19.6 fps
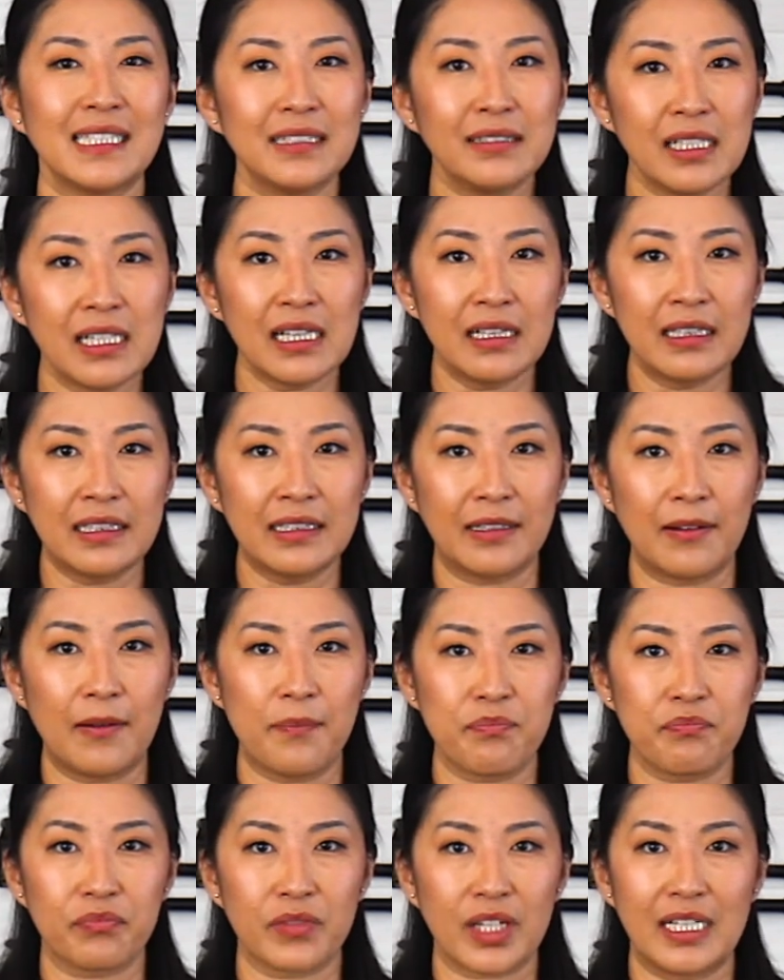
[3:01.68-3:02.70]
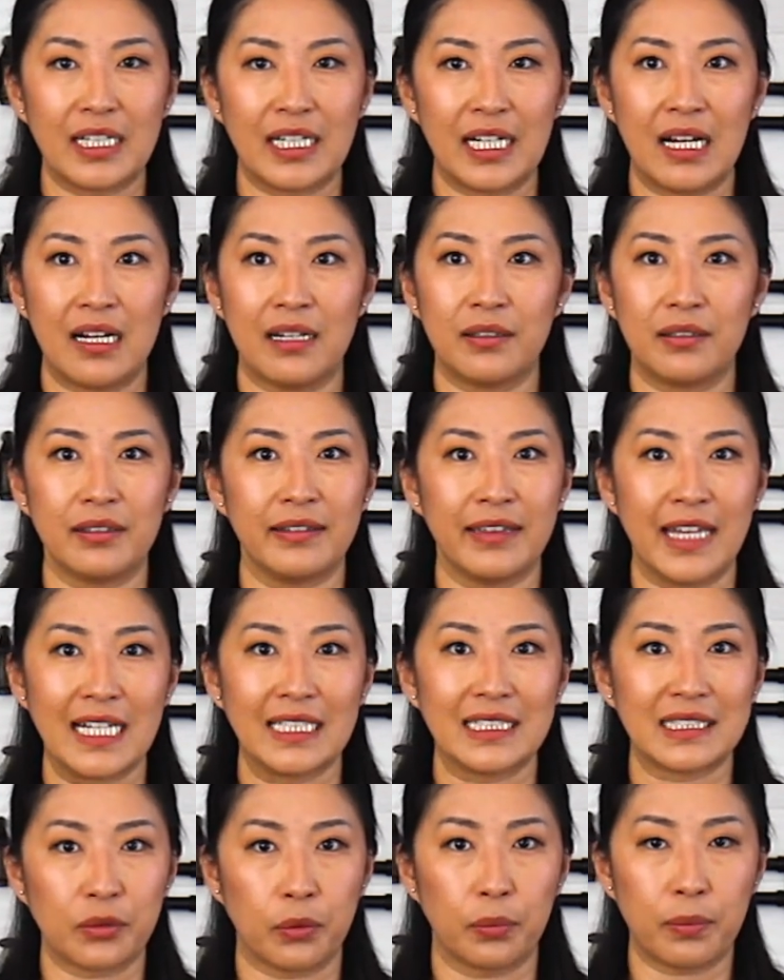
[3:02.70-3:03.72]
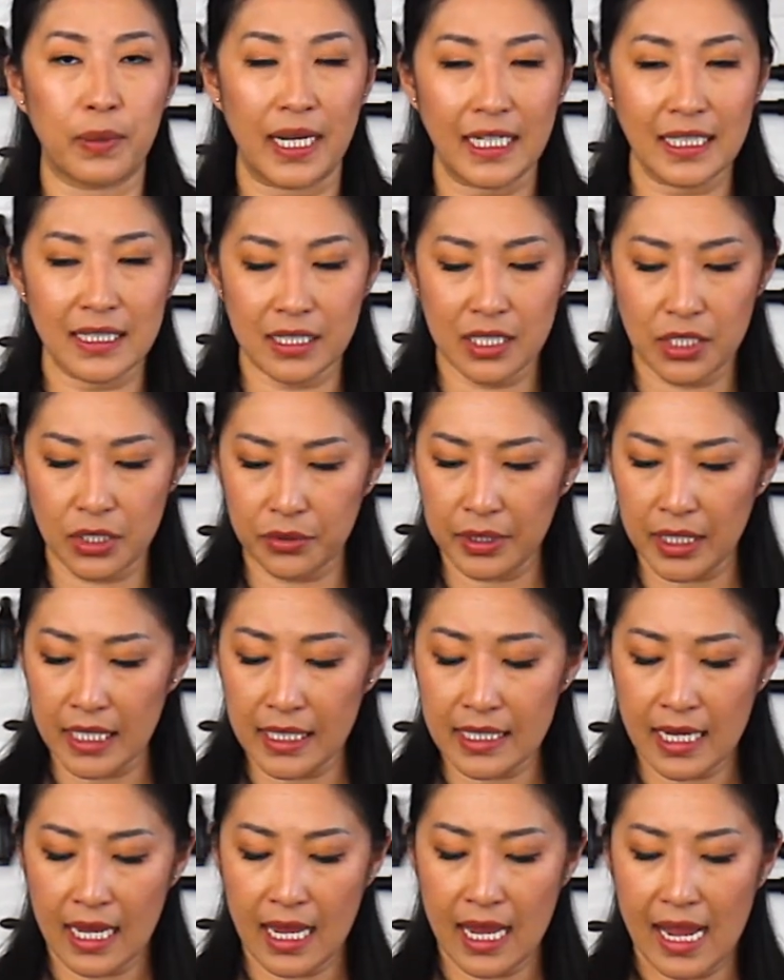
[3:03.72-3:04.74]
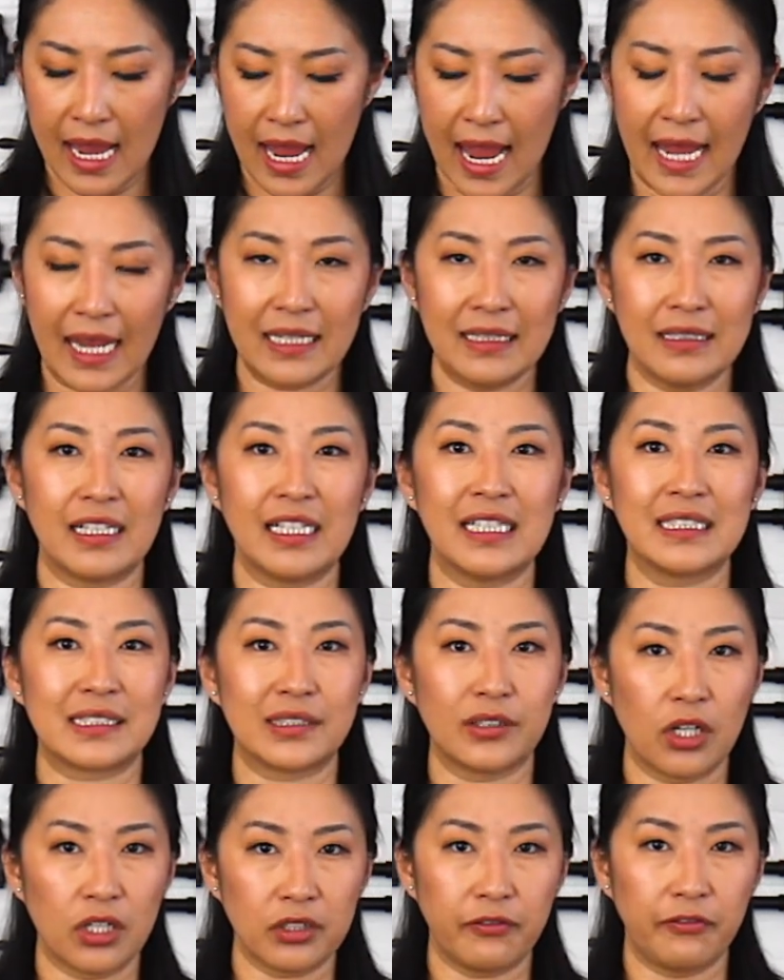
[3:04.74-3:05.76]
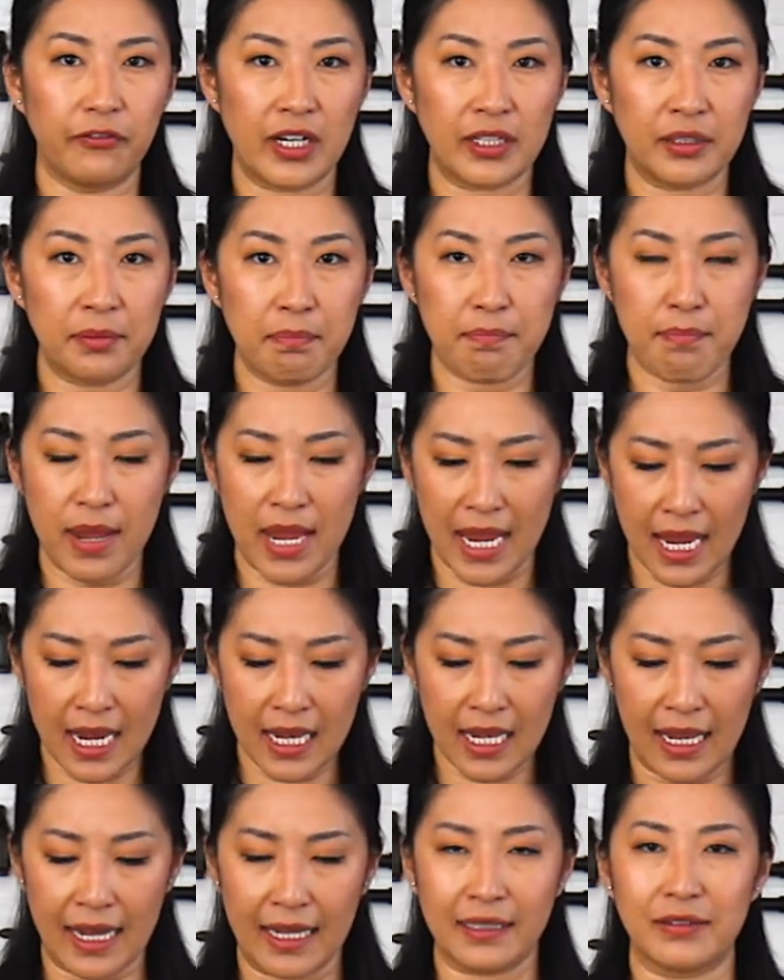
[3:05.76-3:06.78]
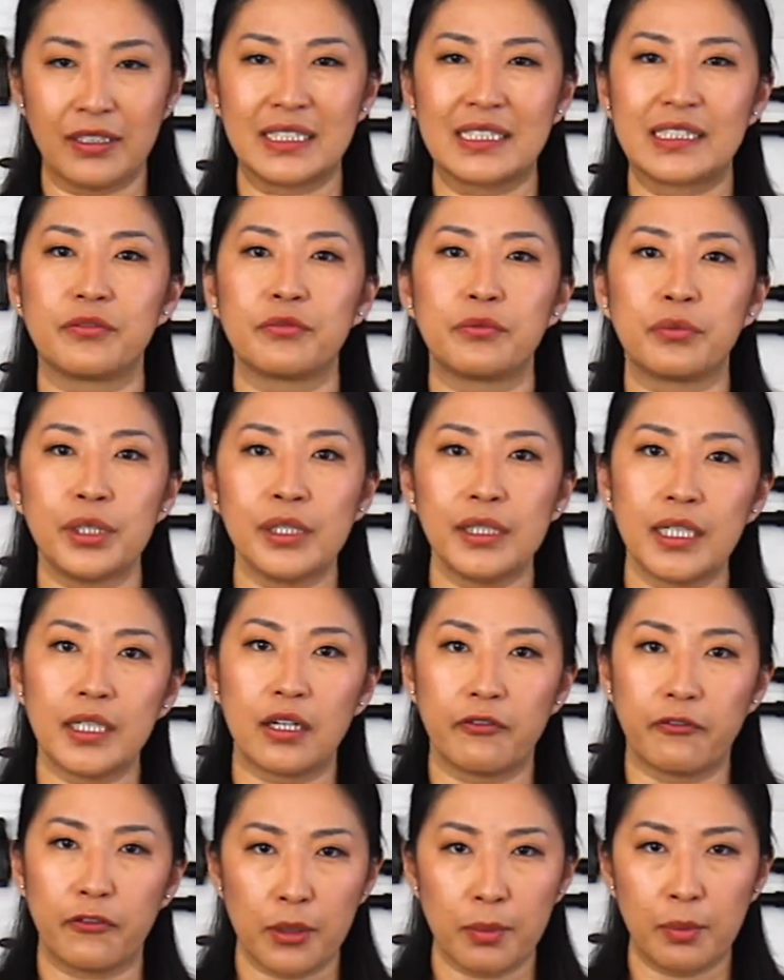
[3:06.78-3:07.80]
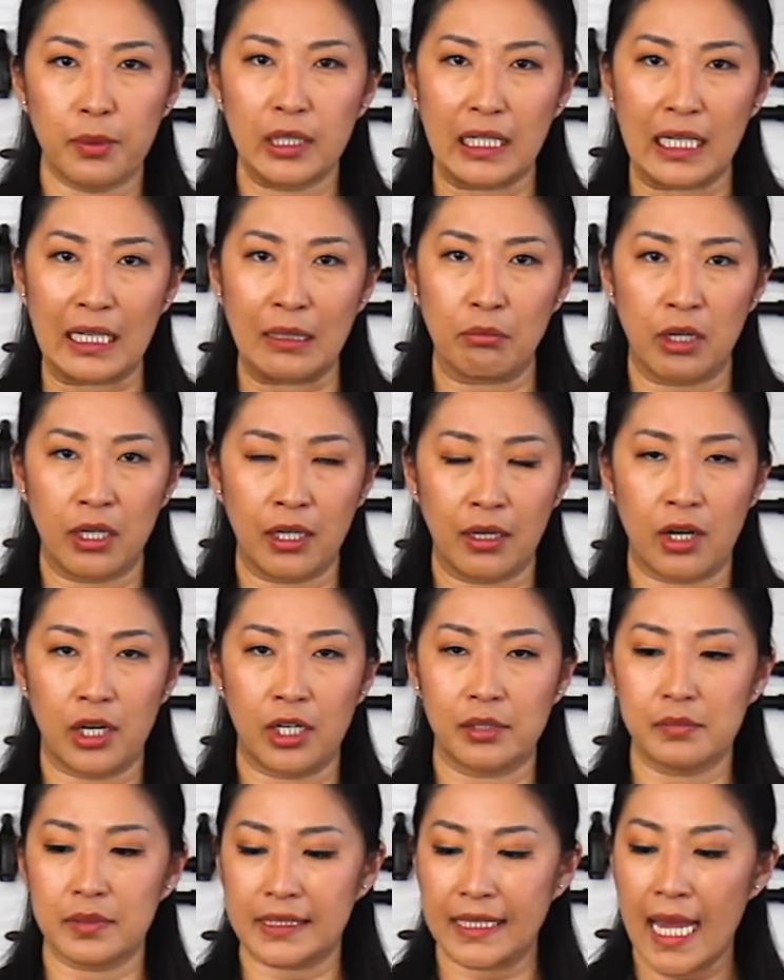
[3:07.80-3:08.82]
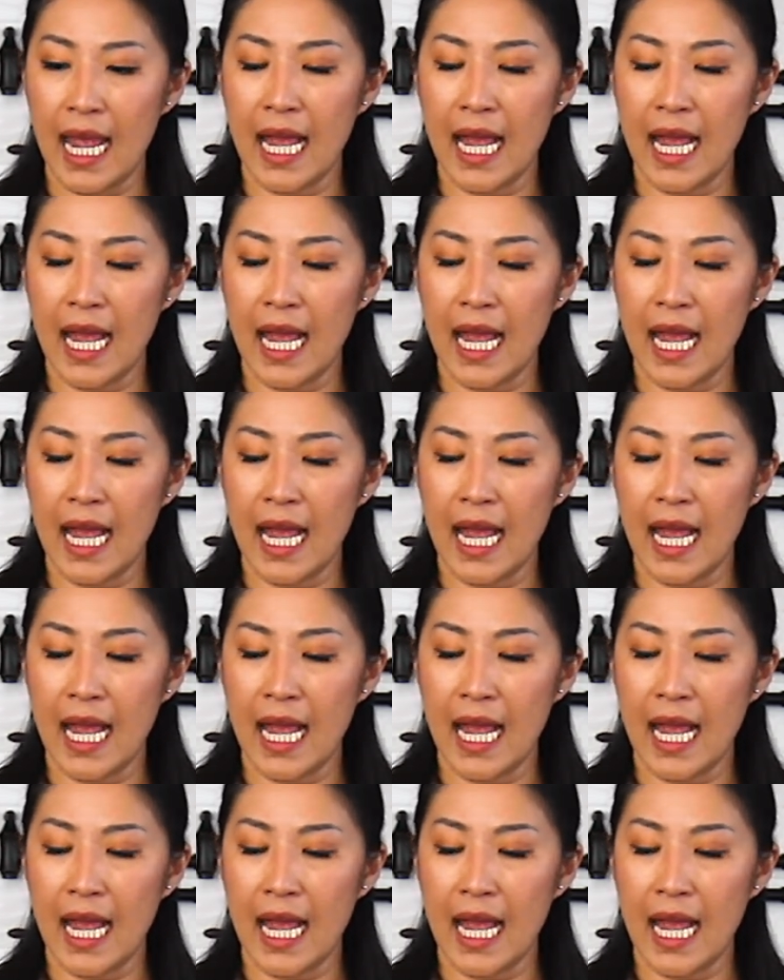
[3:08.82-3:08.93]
a little nice weight to it, and it's not very big, and it's really comfortable in my arms.